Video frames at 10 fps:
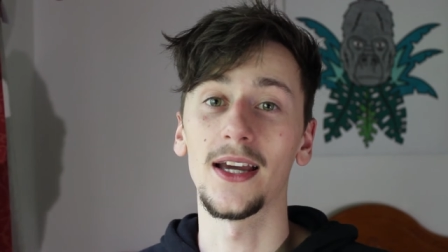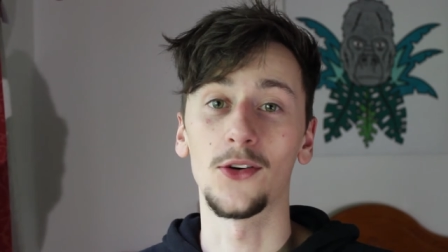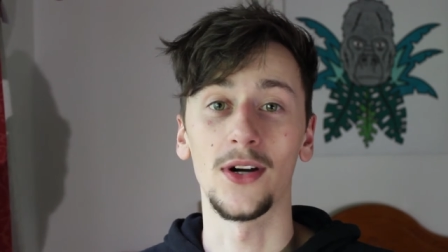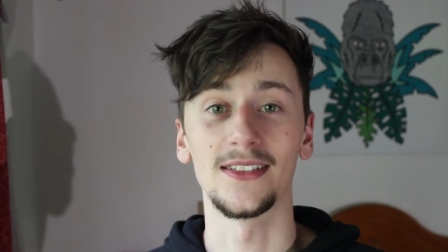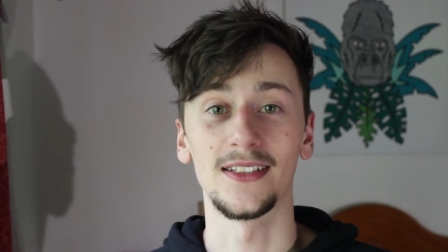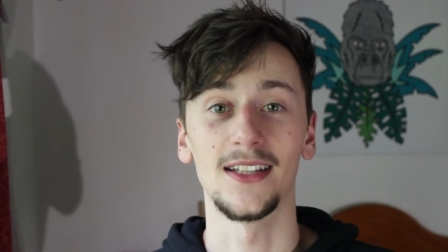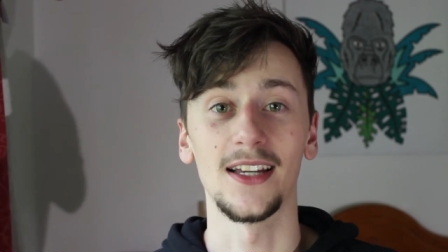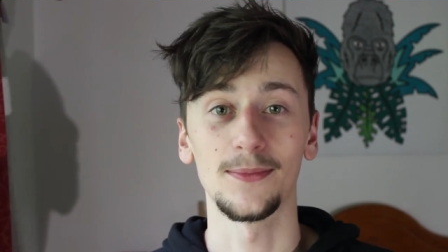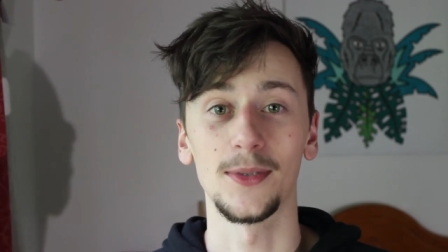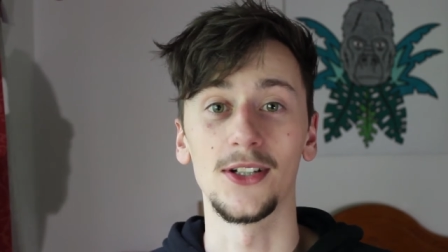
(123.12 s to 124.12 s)
a great
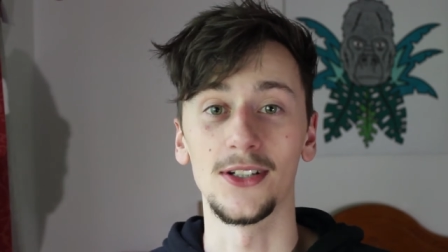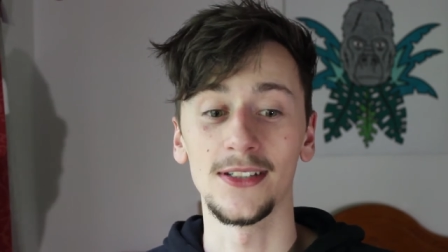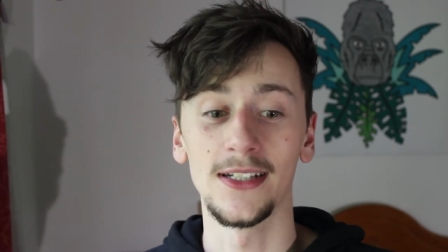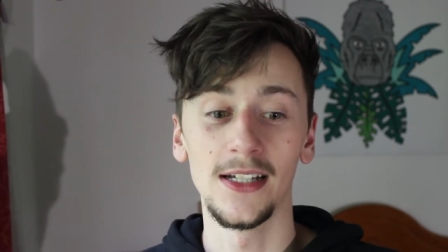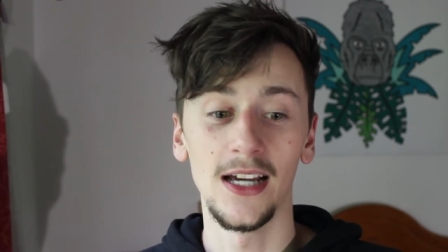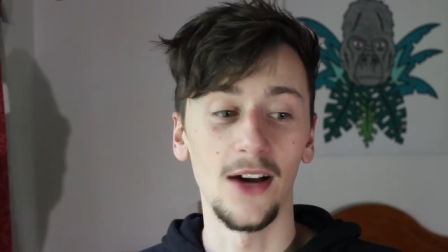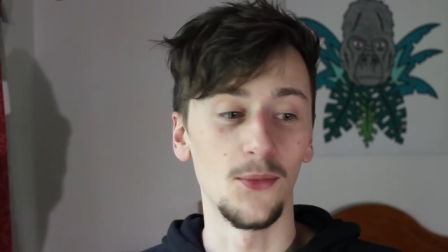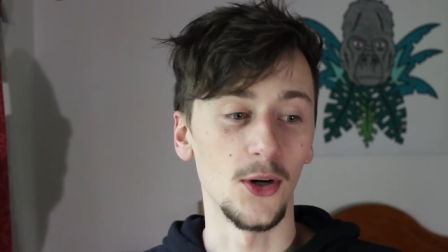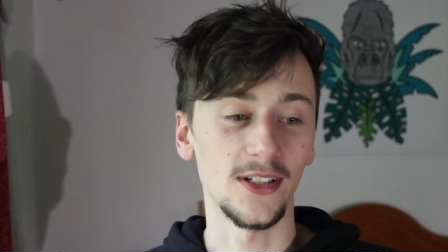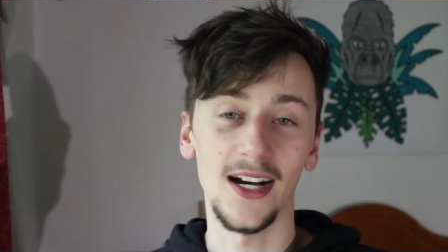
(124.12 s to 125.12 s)
success because
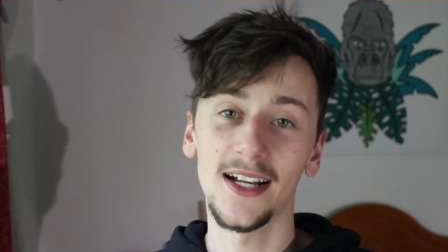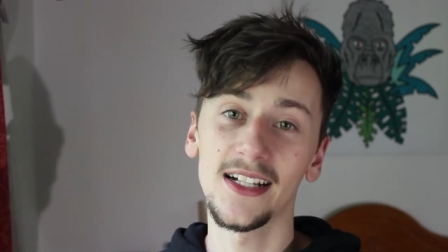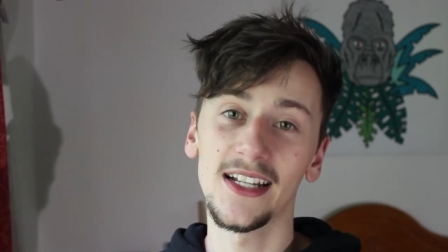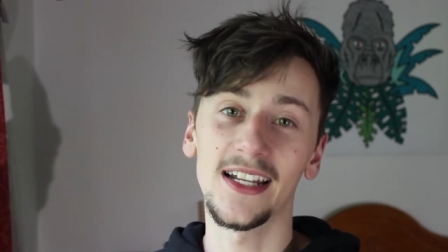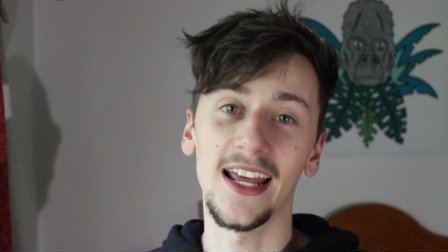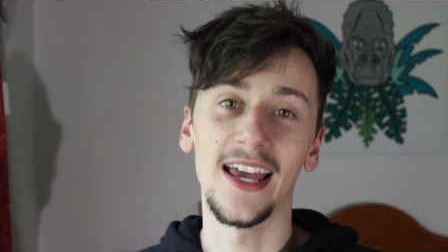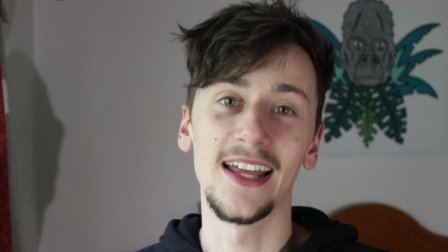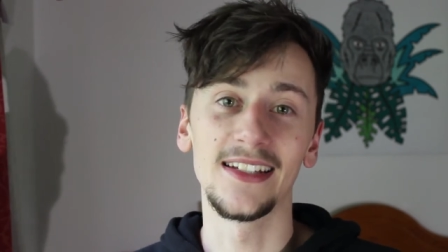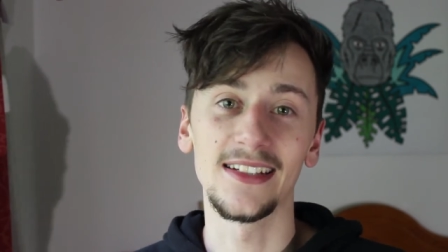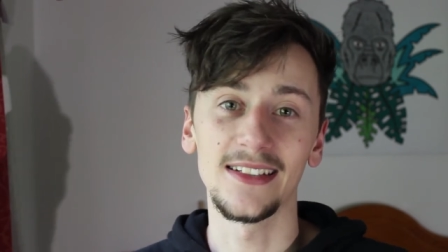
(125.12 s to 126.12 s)
I've worked hard at it
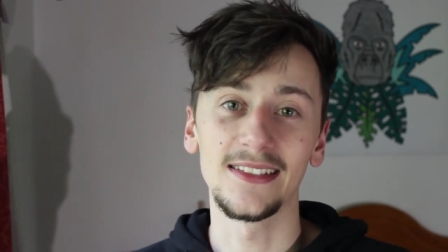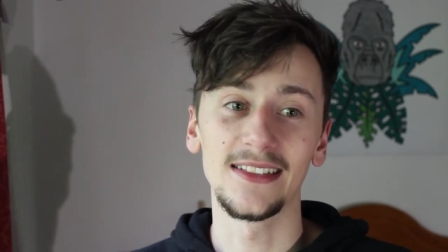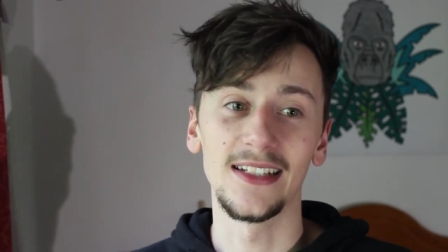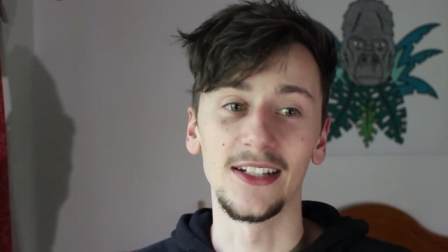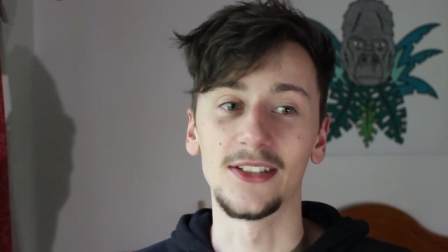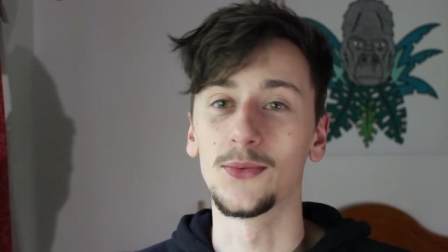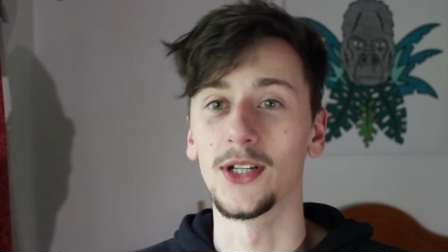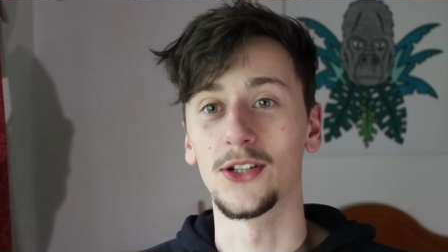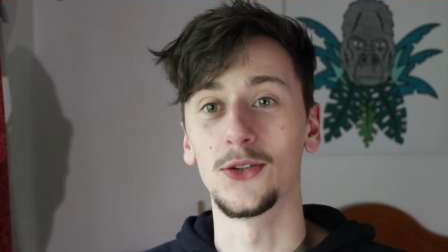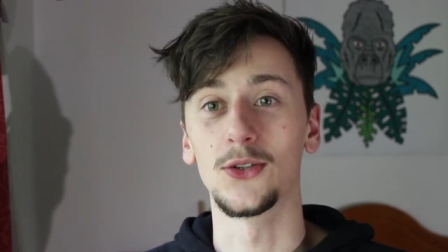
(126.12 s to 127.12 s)
and it's
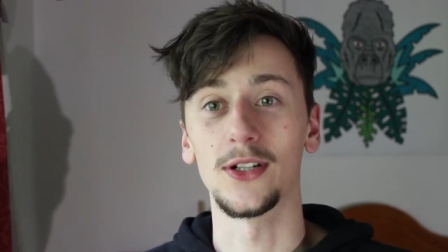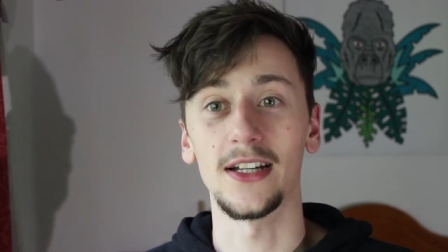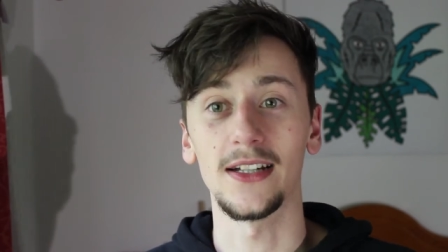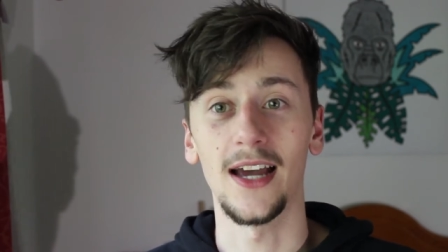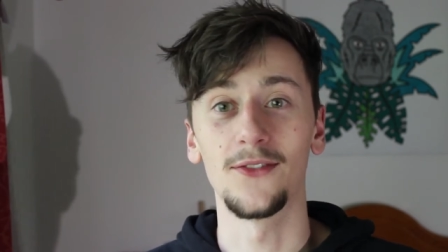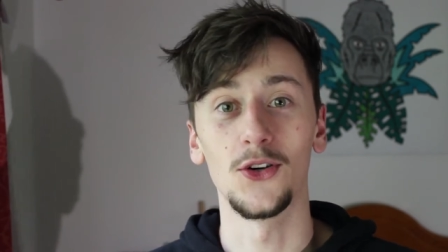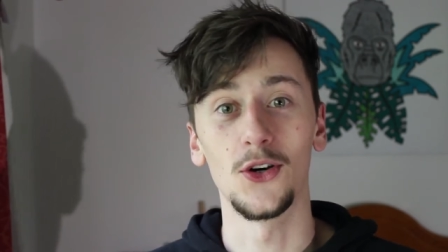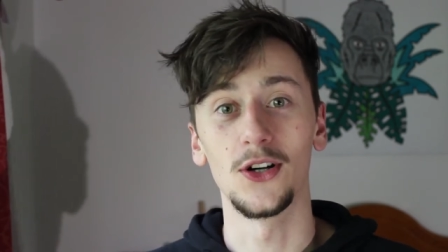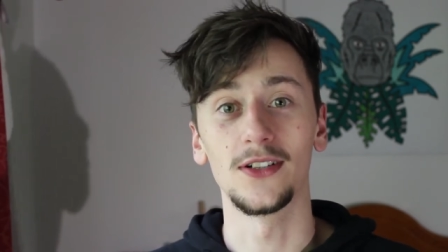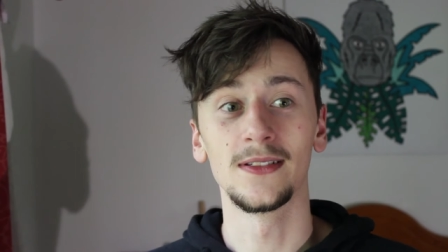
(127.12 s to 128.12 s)
really cool to have
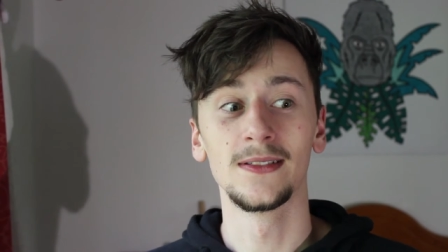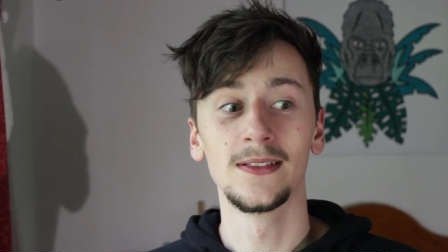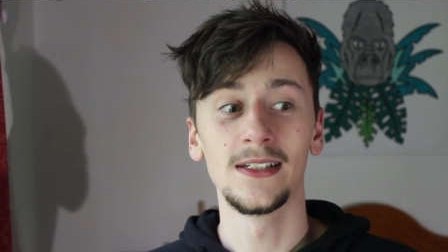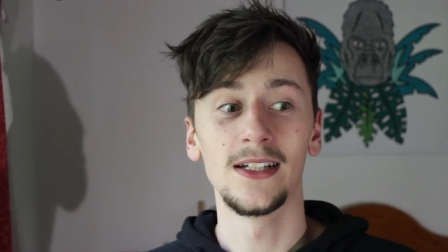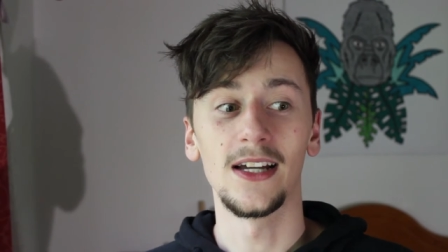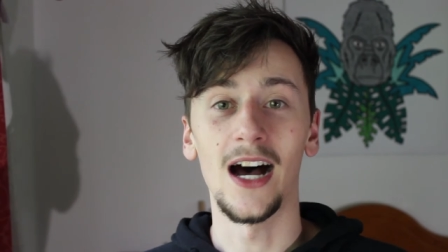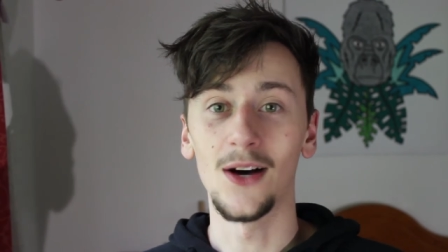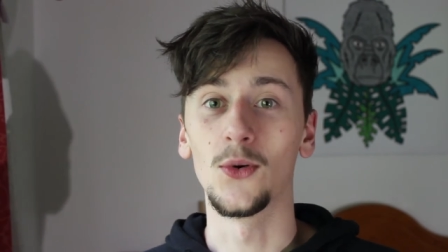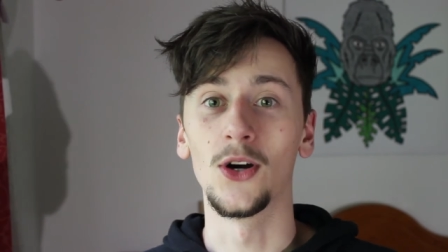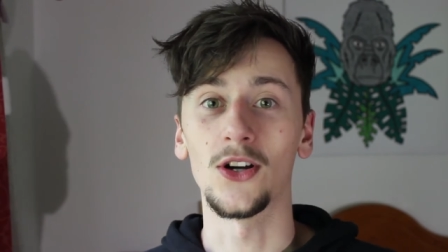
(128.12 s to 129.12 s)
your
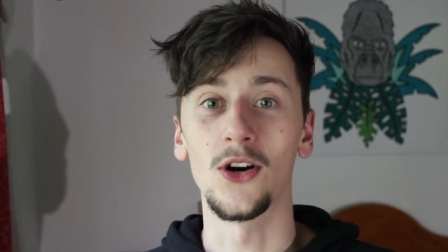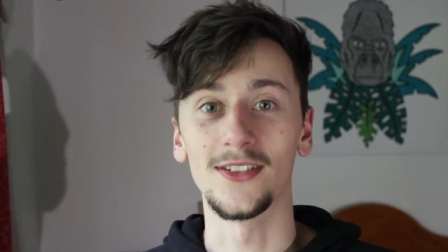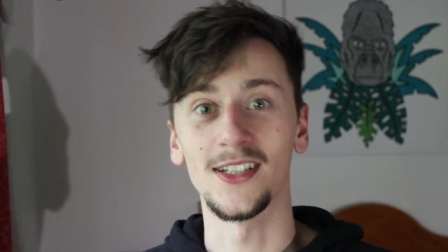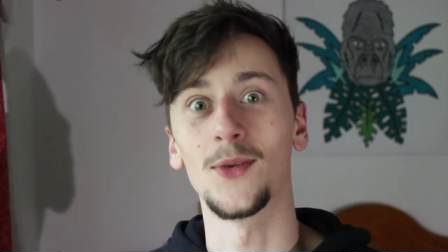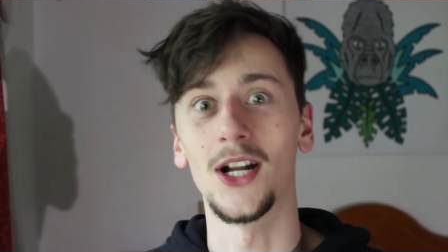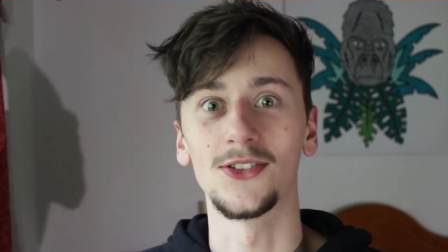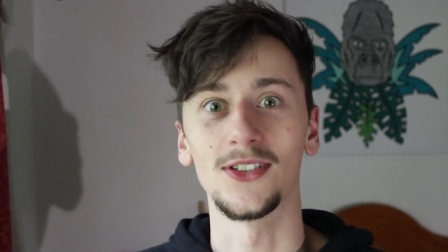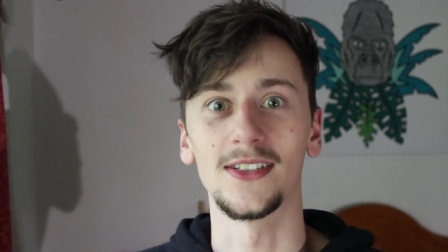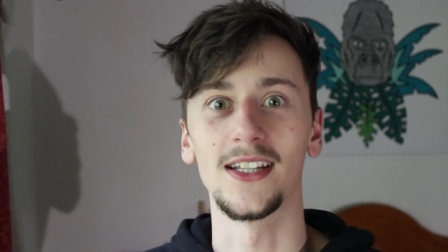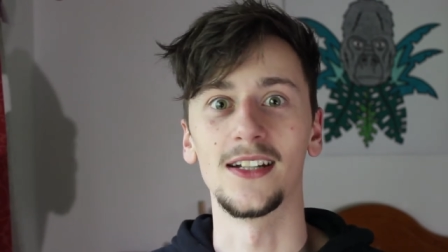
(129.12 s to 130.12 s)
artwork on someone
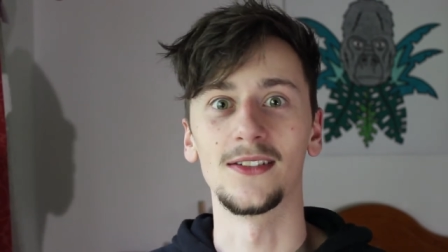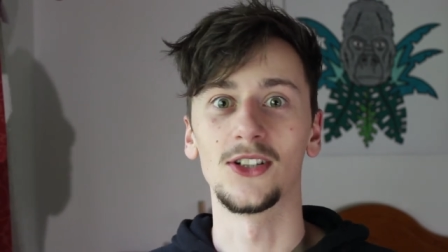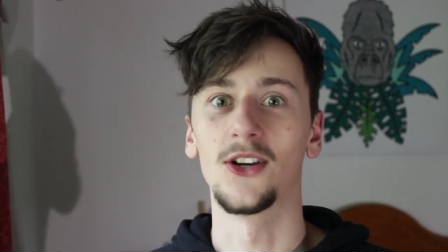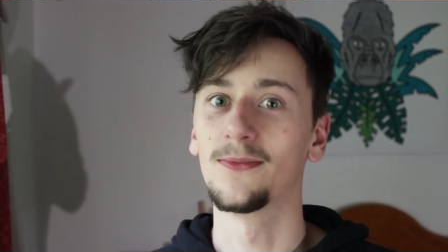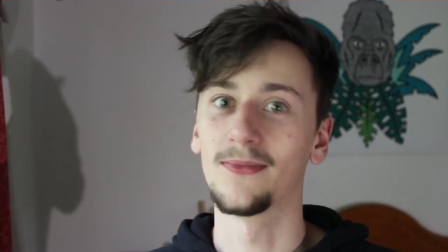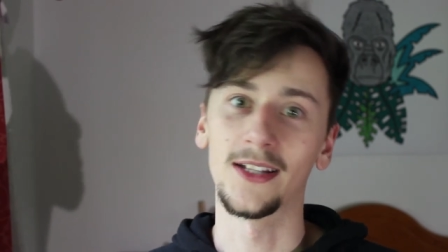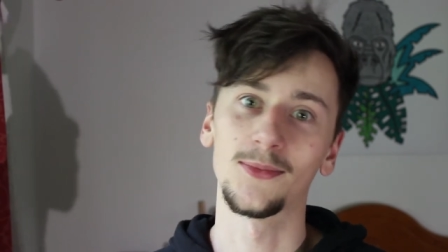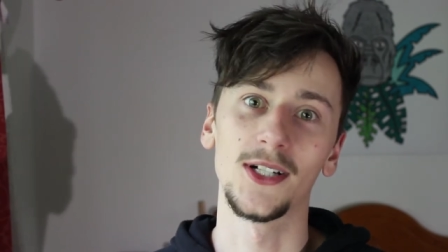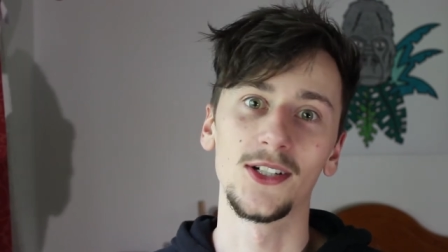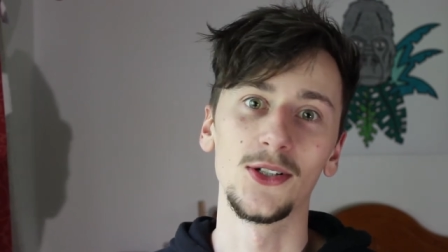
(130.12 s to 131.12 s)
else's skin. So that's
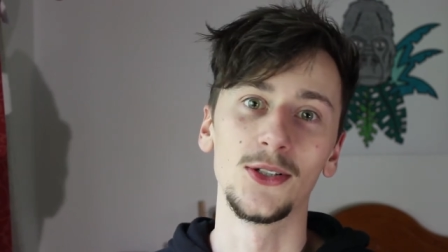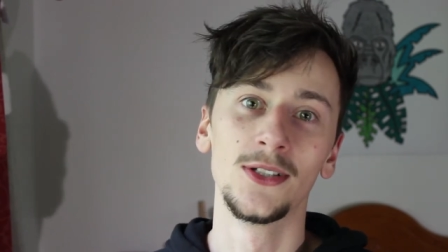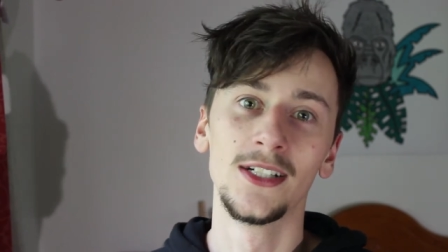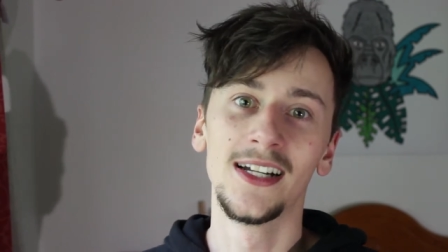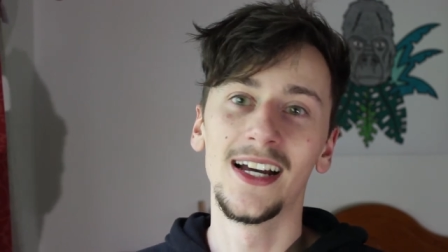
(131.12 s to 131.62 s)
pretty cool.